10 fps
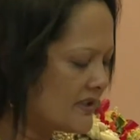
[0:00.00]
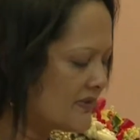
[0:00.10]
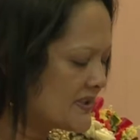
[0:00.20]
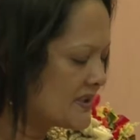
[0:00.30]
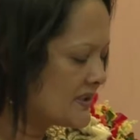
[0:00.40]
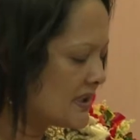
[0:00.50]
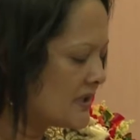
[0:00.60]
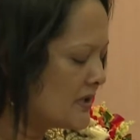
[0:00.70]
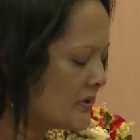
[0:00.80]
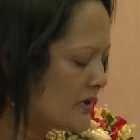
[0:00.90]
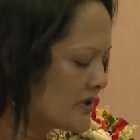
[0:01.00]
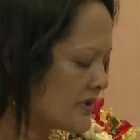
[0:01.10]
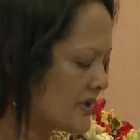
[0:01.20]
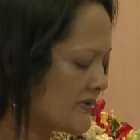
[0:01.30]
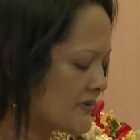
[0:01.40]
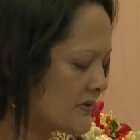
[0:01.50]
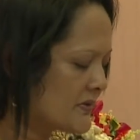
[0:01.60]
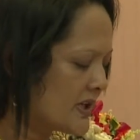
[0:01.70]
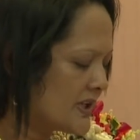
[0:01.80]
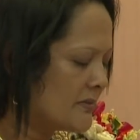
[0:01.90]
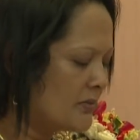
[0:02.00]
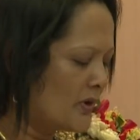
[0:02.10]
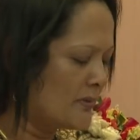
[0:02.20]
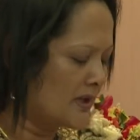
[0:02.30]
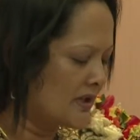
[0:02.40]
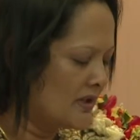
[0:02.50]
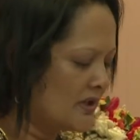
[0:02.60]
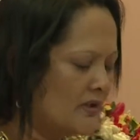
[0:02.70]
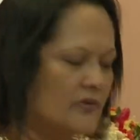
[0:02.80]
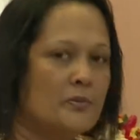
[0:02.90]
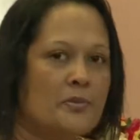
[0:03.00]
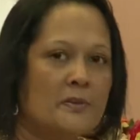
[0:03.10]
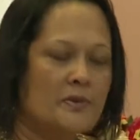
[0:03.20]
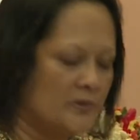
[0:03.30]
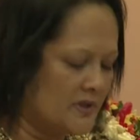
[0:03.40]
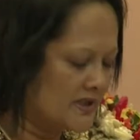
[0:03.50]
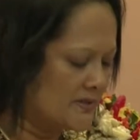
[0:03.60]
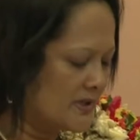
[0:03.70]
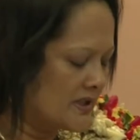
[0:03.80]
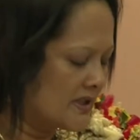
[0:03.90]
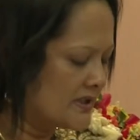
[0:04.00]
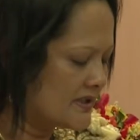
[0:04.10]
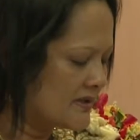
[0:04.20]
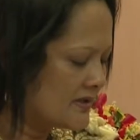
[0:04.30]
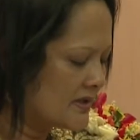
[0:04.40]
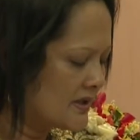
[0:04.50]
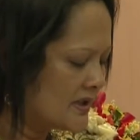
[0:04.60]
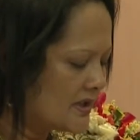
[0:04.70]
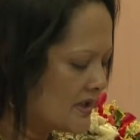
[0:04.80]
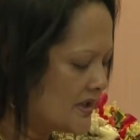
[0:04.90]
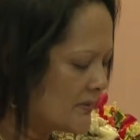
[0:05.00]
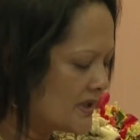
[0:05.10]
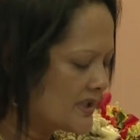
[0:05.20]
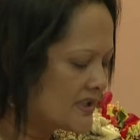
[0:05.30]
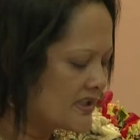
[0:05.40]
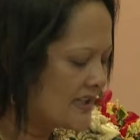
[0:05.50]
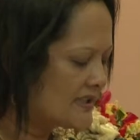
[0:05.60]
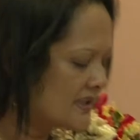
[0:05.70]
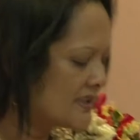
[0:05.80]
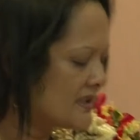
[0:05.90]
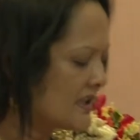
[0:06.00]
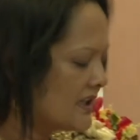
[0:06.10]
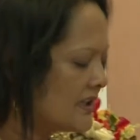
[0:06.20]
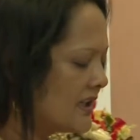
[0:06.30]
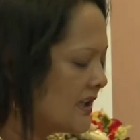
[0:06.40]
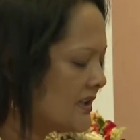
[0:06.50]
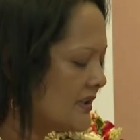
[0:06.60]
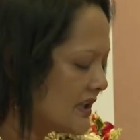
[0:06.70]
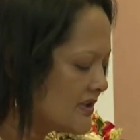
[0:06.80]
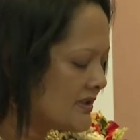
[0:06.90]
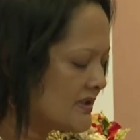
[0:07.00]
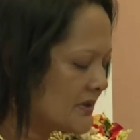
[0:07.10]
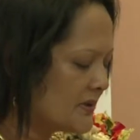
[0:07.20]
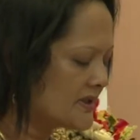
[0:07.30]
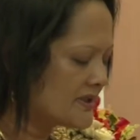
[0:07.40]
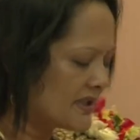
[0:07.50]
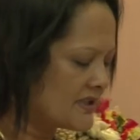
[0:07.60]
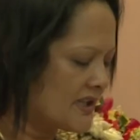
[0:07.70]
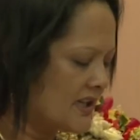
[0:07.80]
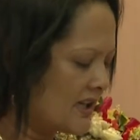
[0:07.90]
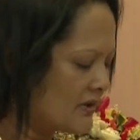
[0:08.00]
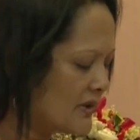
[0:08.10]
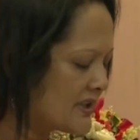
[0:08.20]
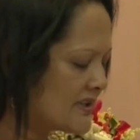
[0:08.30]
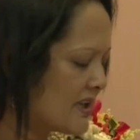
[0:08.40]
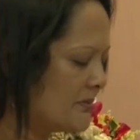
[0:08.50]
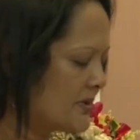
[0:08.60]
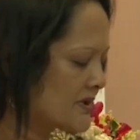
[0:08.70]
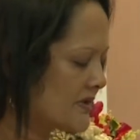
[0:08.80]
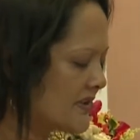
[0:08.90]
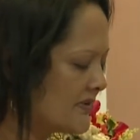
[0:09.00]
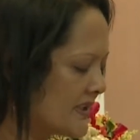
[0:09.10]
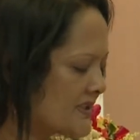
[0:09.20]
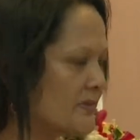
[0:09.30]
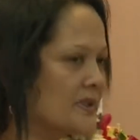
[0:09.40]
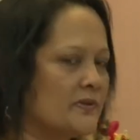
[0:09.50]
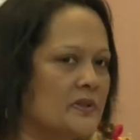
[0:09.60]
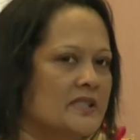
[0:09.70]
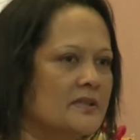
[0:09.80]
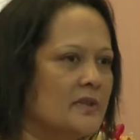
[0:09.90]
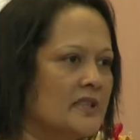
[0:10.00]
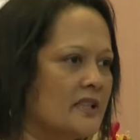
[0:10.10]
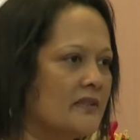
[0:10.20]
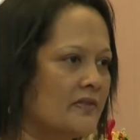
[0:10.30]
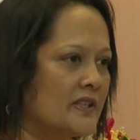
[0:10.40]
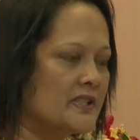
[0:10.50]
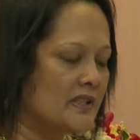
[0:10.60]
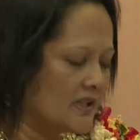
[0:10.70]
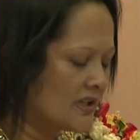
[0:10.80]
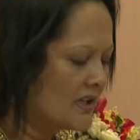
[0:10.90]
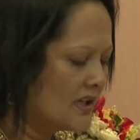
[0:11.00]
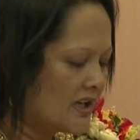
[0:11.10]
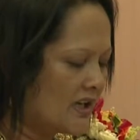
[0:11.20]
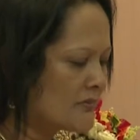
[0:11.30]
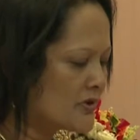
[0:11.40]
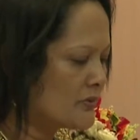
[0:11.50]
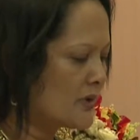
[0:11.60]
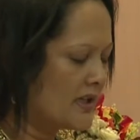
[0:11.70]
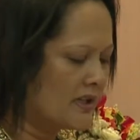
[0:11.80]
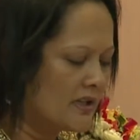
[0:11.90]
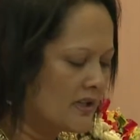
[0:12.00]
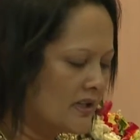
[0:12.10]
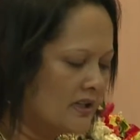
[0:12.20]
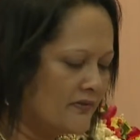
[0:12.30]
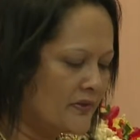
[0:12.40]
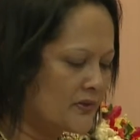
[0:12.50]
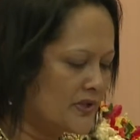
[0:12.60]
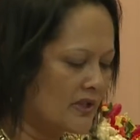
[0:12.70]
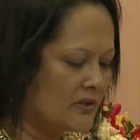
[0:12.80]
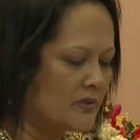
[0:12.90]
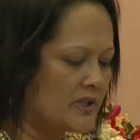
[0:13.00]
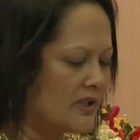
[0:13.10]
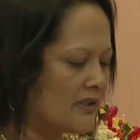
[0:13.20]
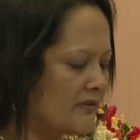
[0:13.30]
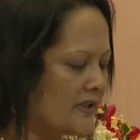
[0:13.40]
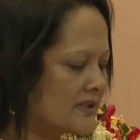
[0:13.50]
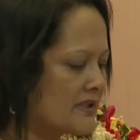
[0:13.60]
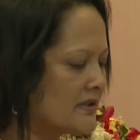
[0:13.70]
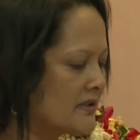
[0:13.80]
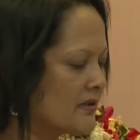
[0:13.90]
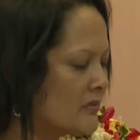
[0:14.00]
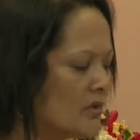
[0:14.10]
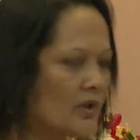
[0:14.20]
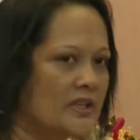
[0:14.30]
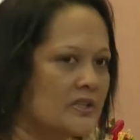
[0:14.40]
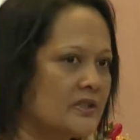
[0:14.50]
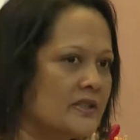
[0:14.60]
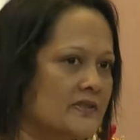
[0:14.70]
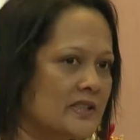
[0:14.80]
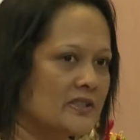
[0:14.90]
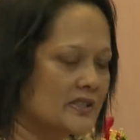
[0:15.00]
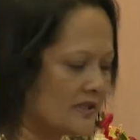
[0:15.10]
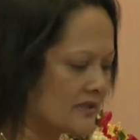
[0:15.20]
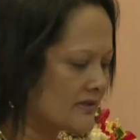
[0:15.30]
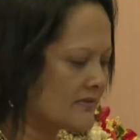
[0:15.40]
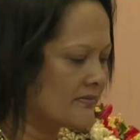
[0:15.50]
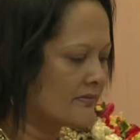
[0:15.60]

in the facility new initiatives to create employment for people with disabilities. The Ability Shine Center and the National Sewing Center are good examples of investments for disability in Fiji, and I'm sure in future we can invest in more initiatives such as this.